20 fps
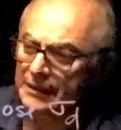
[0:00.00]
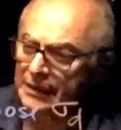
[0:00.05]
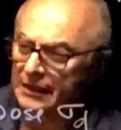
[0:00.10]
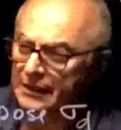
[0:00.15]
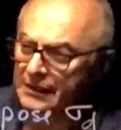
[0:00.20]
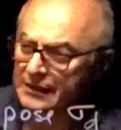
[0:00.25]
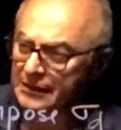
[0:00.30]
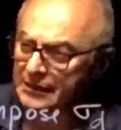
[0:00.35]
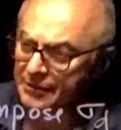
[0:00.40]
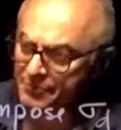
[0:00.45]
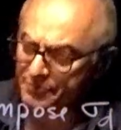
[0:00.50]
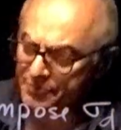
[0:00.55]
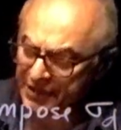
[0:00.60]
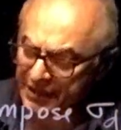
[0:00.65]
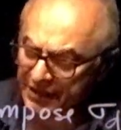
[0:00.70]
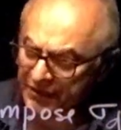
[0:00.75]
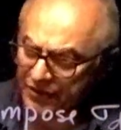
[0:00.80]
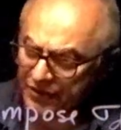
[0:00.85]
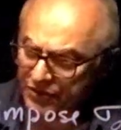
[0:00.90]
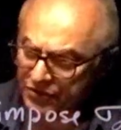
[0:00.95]
the
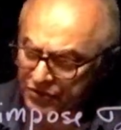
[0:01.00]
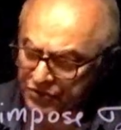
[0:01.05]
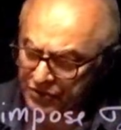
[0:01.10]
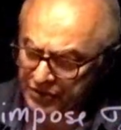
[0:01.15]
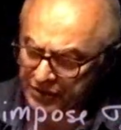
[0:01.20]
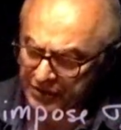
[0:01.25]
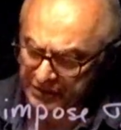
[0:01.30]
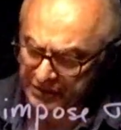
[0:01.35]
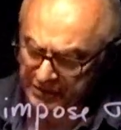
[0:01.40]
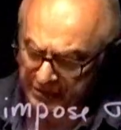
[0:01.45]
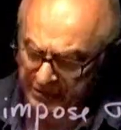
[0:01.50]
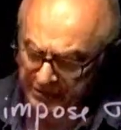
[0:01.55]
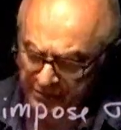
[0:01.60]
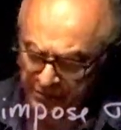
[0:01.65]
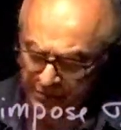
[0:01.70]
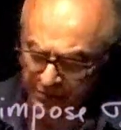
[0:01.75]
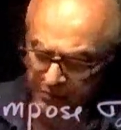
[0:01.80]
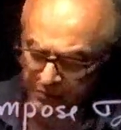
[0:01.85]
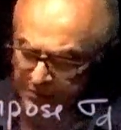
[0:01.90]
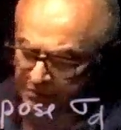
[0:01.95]
previous
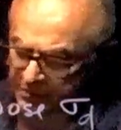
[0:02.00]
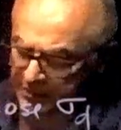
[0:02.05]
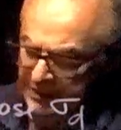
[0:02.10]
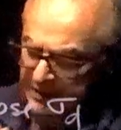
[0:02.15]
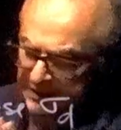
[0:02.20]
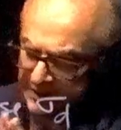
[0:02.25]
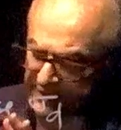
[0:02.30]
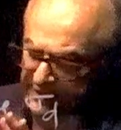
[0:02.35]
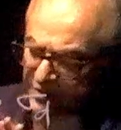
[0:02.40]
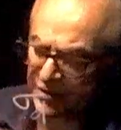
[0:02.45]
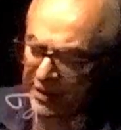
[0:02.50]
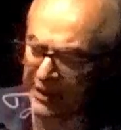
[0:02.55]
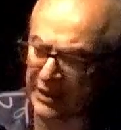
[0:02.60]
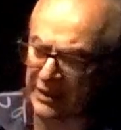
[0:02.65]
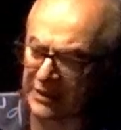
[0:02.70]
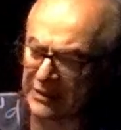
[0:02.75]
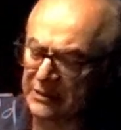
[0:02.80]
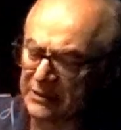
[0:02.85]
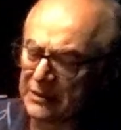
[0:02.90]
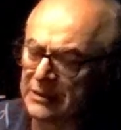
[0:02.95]

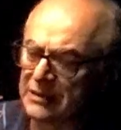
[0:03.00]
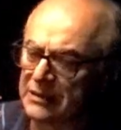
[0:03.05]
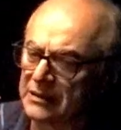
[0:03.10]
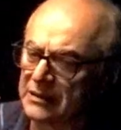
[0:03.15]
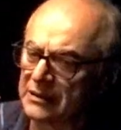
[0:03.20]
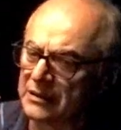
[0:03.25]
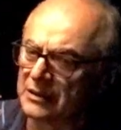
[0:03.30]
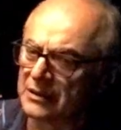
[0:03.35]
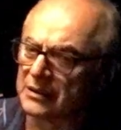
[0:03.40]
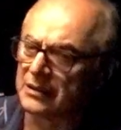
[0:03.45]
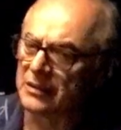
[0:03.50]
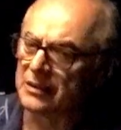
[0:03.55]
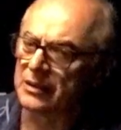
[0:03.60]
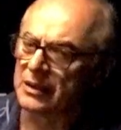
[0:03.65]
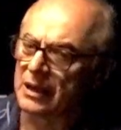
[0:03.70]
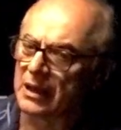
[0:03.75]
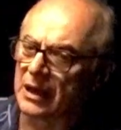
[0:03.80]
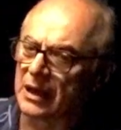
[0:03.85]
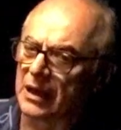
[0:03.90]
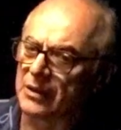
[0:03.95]
screen,
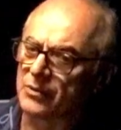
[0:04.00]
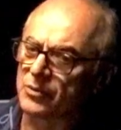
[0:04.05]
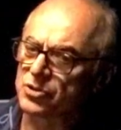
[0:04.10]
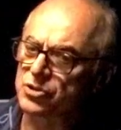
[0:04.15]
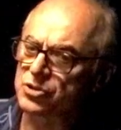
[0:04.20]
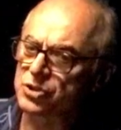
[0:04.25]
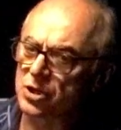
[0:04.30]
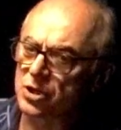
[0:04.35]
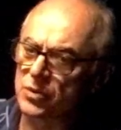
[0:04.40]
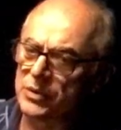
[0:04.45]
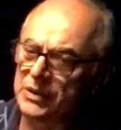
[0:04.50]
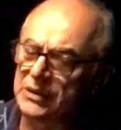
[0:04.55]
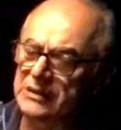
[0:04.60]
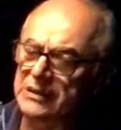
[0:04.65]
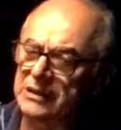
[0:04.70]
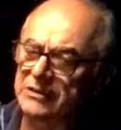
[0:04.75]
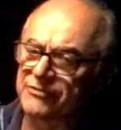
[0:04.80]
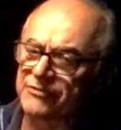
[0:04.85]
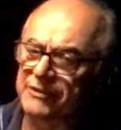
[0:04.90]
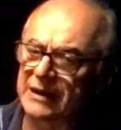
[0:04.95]
I was showing the
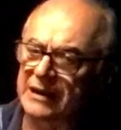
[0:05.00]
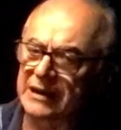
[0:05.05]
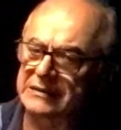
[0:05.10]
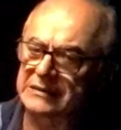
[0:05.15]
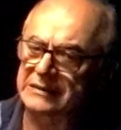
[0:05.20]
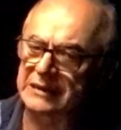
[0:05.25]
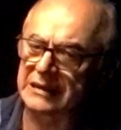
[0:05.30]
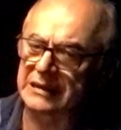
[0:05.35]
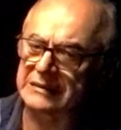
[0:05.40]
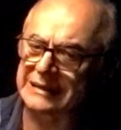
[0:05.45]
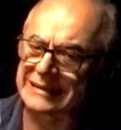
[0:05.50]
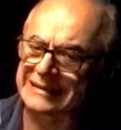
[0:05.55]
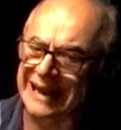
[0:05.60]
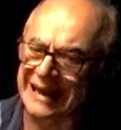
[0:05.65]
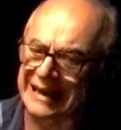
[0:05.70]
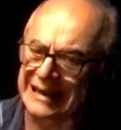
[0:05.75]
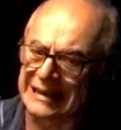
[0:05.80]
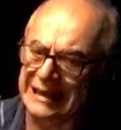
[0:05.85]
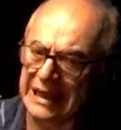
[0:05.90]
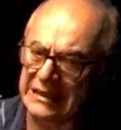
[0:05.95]
fact that
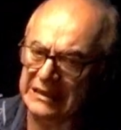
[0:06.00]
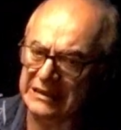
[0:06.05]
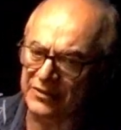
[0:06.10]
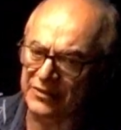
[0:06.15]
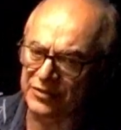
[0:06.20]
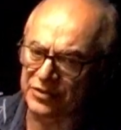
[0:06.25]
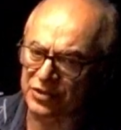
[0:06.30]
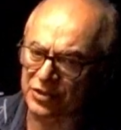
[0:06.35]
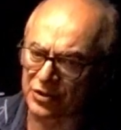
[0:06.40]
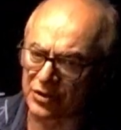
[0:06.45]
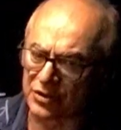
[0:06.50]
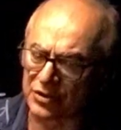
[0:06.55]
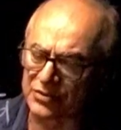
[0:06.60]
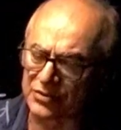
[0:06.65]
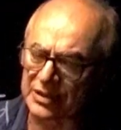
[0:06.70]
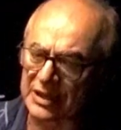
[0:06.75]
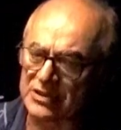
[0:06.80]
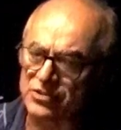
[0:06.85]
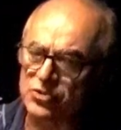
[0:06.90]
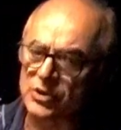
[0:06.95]
dilative soils
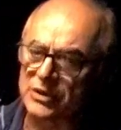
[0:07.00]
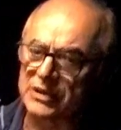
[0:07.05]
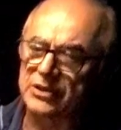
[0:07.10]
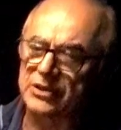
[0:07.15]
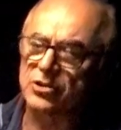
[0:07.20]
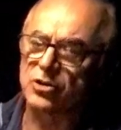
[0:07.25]
actually go